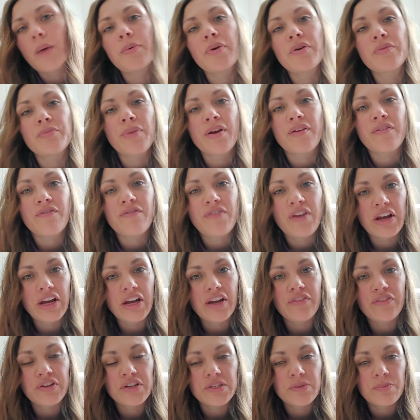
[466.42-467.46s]
my very
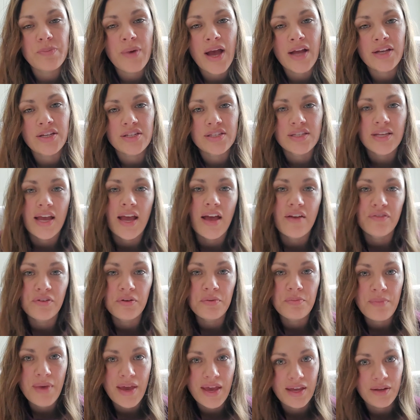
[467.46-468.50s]
first batches I ever
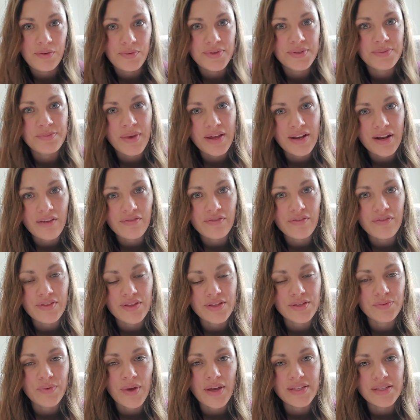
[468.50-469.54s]
made was made off of
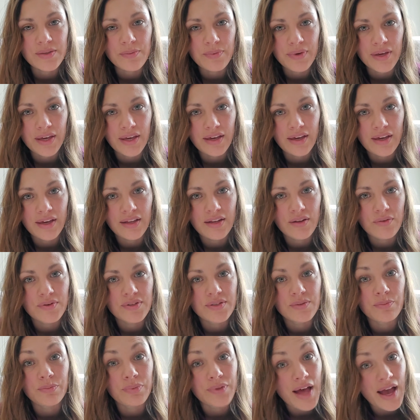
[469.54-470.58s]
this recipe, and it
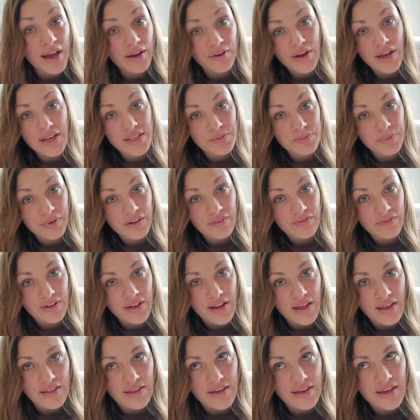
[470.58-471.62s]
was black raspberry
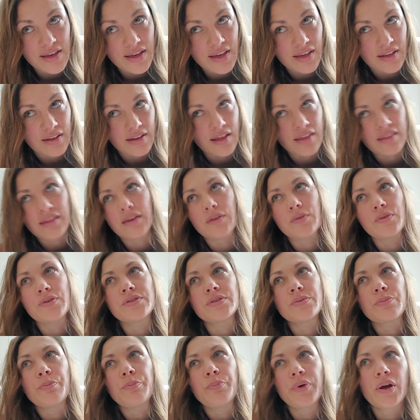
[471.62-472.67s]
vanilla, and I think it was
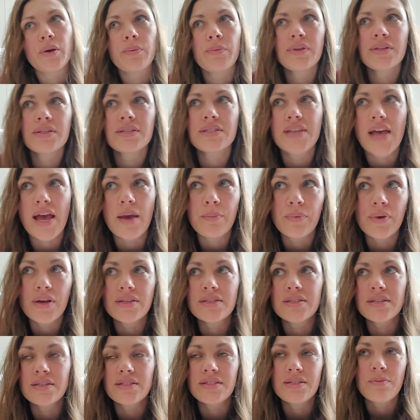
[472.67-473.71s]
bourbon,
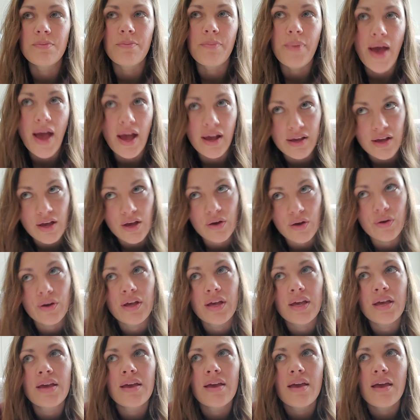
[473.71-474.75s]
cypress, and tobacco,
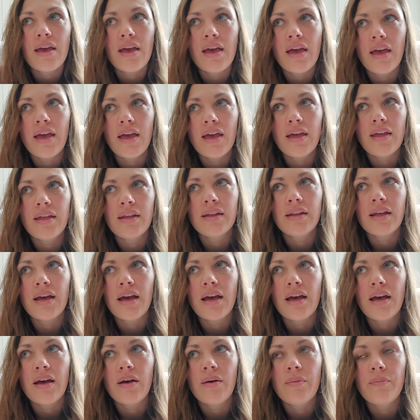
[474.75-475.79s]
and
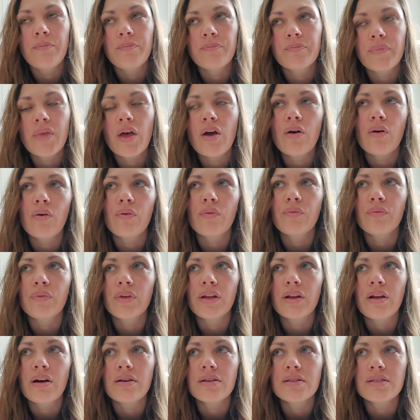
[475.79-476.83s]

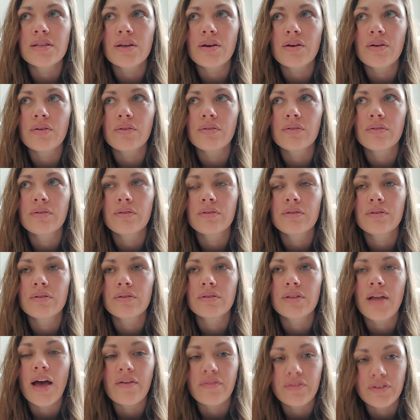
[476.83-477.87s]
and also
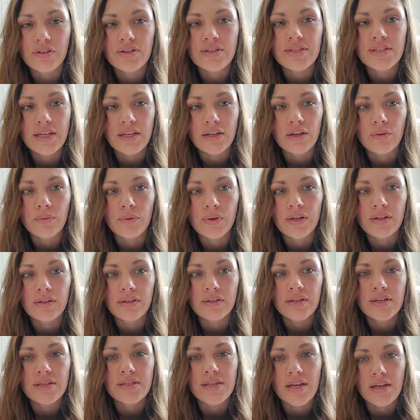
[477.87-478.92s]
lavender cedarwood
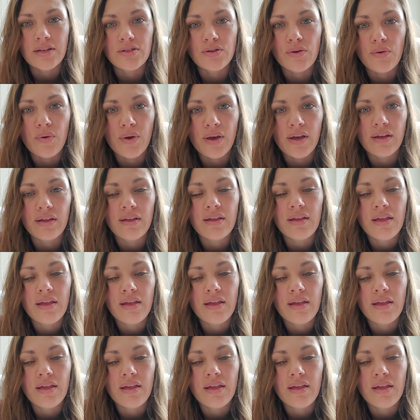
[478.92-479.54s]
essential oil.